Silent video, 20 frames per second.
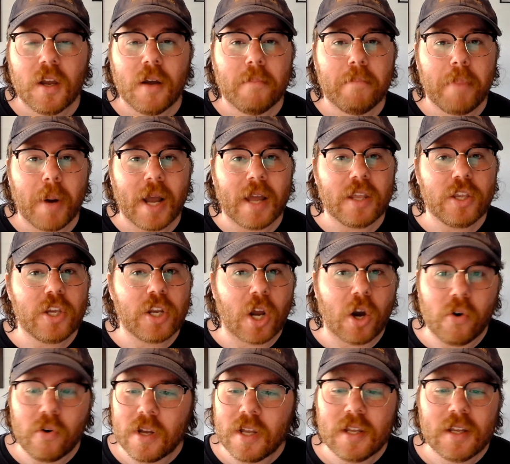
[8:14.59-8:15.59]
But,
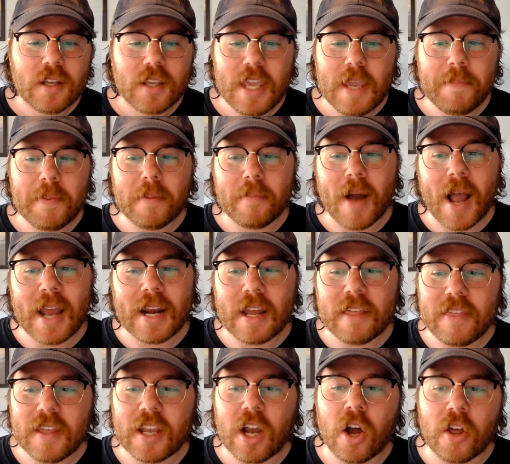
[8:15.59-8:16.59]
keep in mind, I
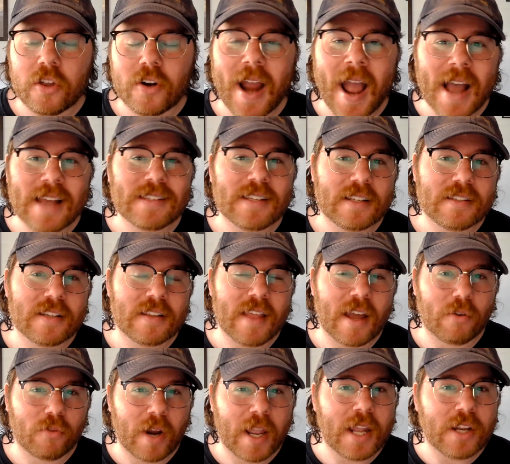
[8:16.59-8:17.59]
think other assets in
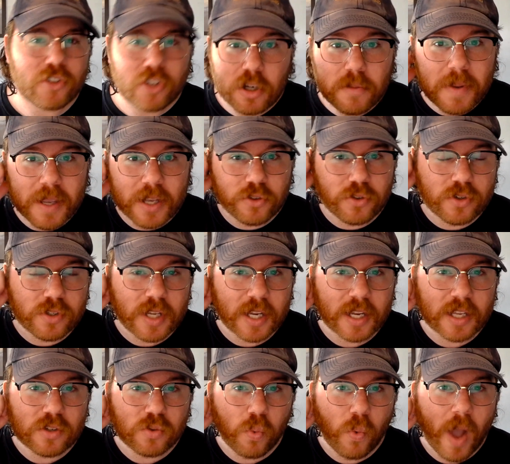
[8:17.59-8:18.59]
that range could be
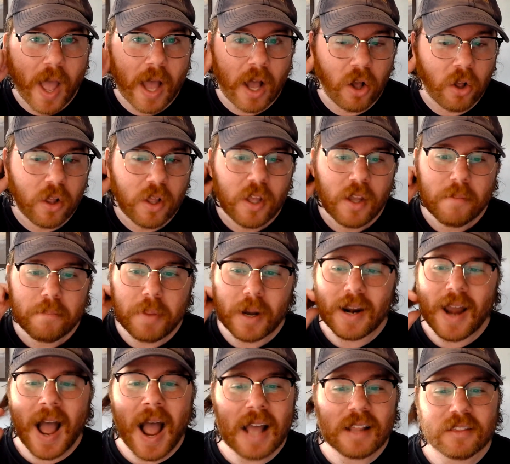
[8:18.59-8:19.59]
interesting as well.
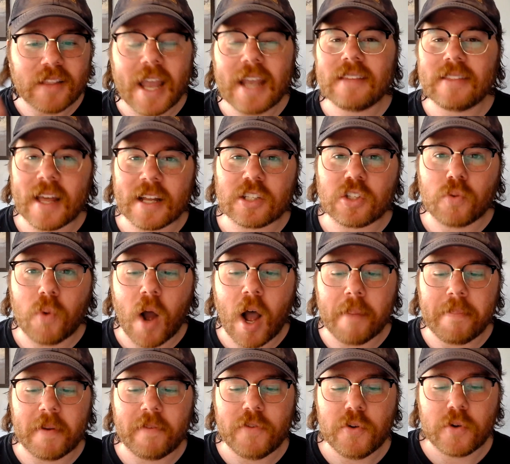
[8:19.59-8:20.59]
But I like that
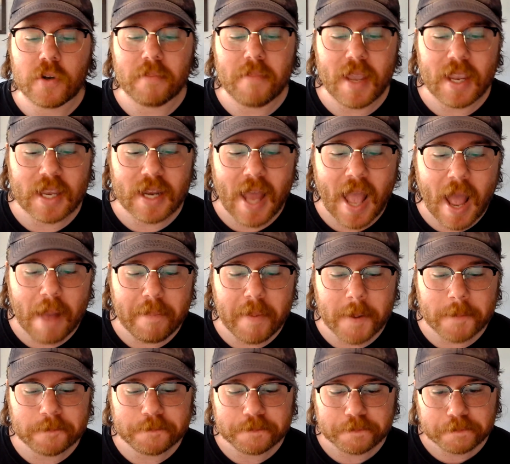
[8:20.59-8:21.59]
swap if you can make it
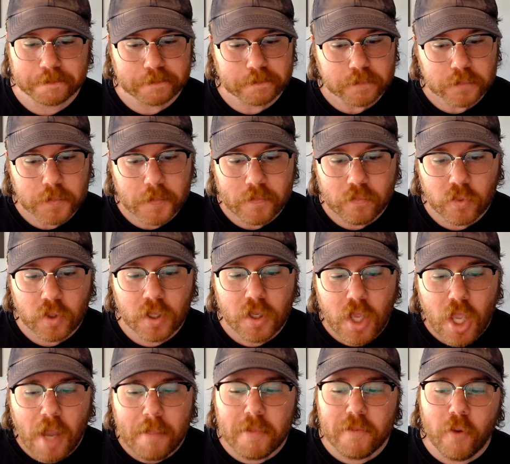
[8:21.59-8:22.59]
happen.
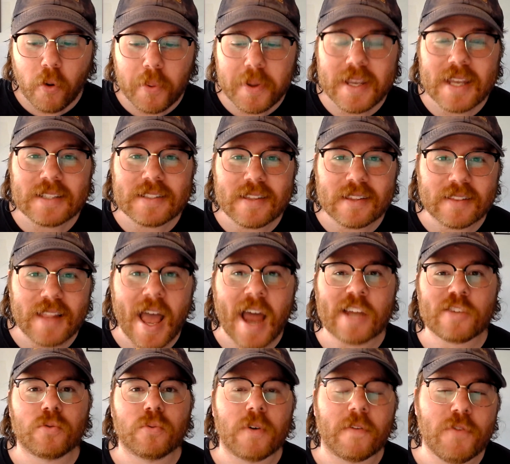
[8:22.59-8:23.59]
Before we get to the
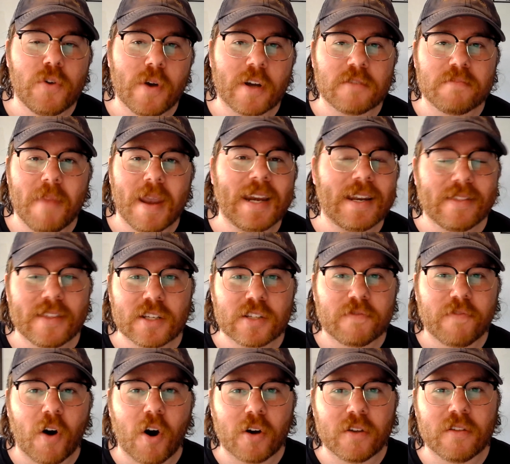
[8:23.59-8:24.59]
last one, if you guys made it this
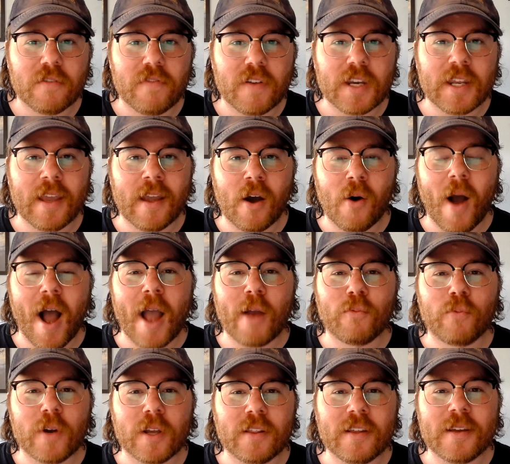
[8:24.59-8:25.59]
far in the video, I
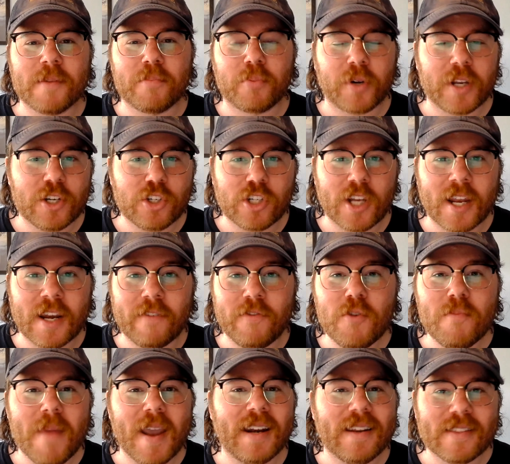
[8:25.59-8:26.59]
really appreciate it. If
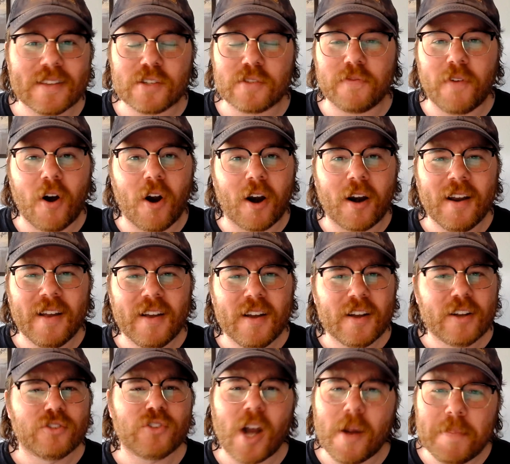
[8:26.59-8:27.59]
you made it this far,
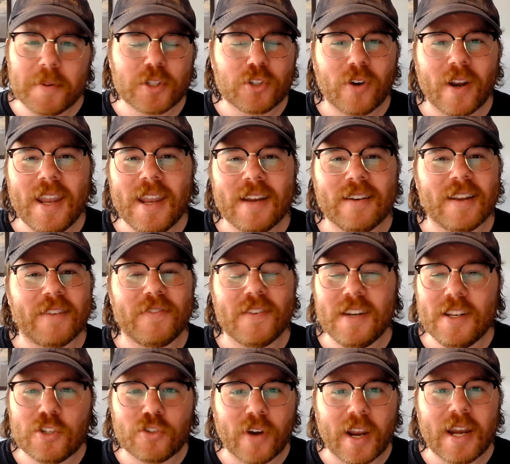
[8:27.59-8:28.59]
drop a trade if you
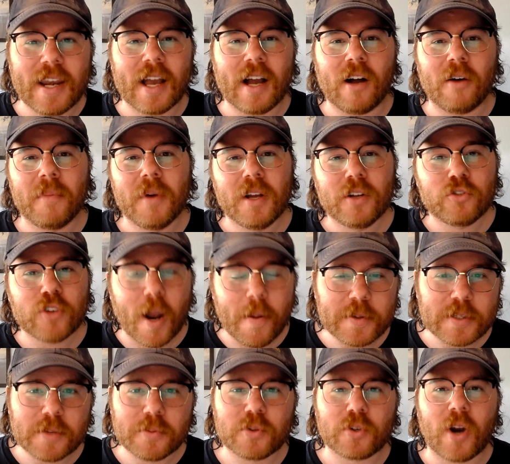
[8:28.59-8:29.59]
need trade help. Drop a
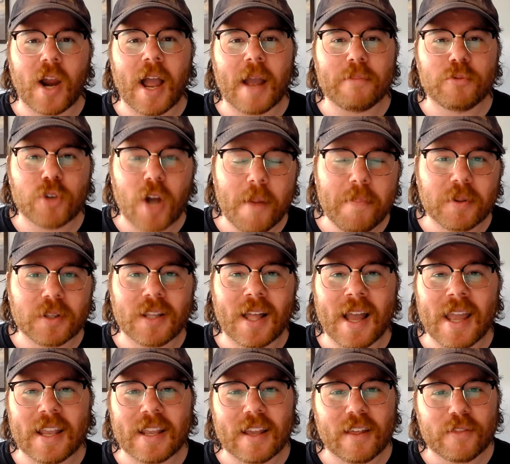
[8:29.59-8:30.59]
subscribe, drop a
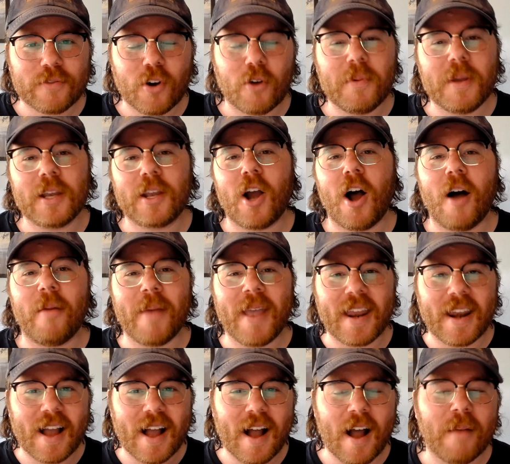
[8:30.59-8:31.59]
like, throw me a
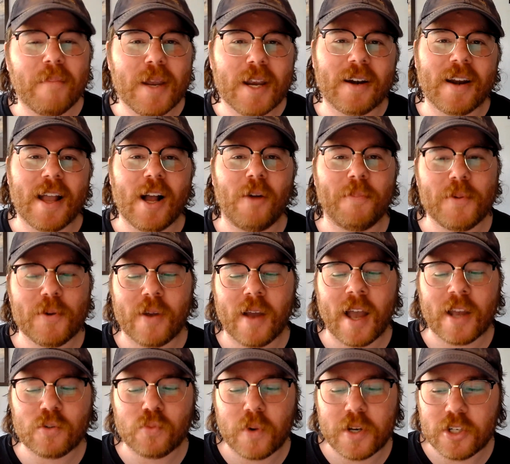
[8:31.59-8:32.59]
comment. I'm here to help you
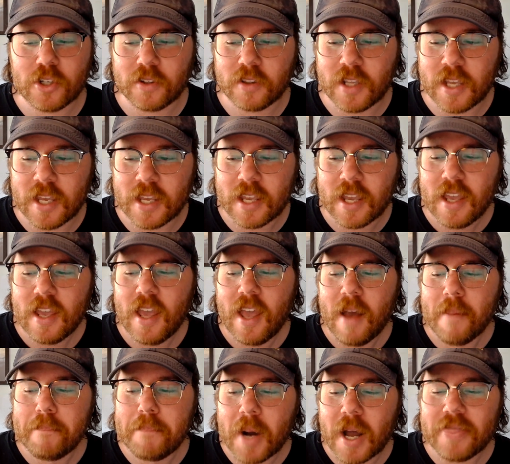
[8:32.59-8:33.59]
guys win your league.
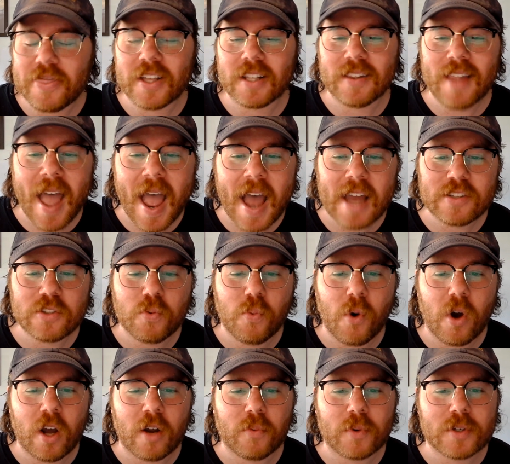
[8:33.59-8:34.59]
But the last
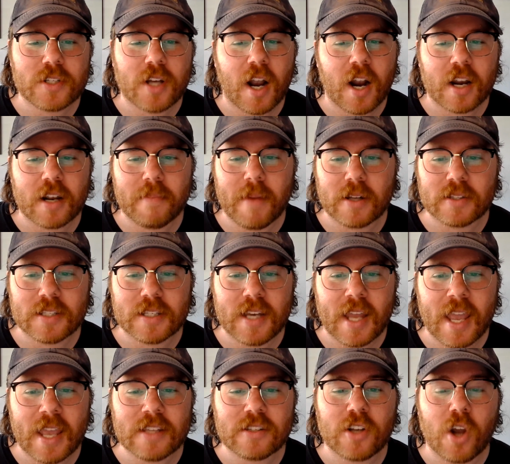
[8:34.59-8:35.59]
one we're talking about
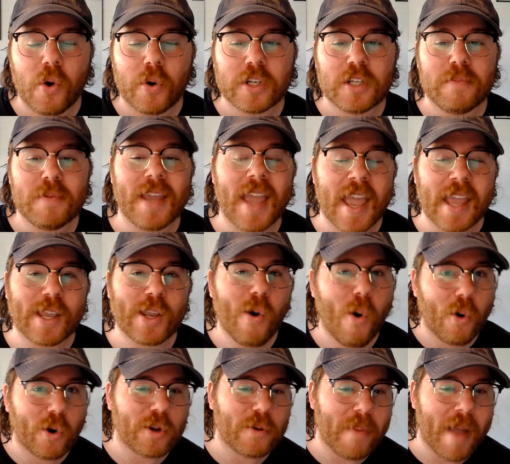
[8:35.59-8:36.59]
today is going to be a
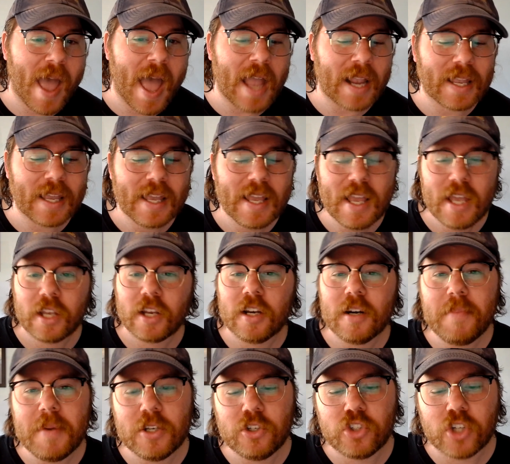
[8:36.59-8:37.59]
quarterback,
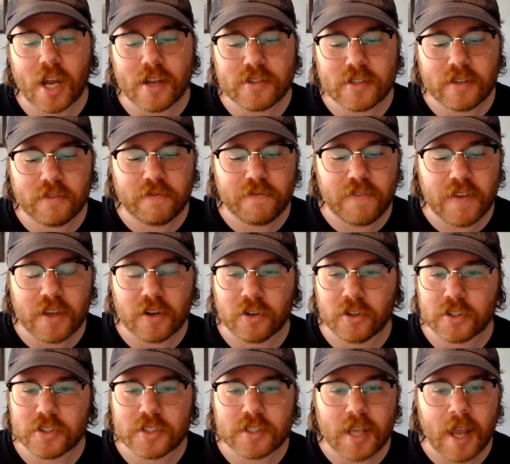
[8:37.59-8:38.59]
going to be Justin
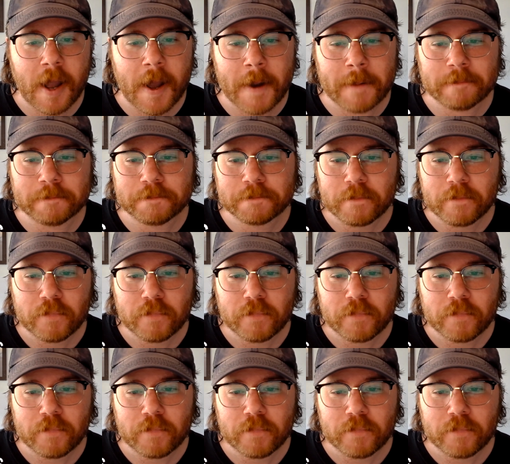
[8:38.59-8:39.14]
Fields. I'm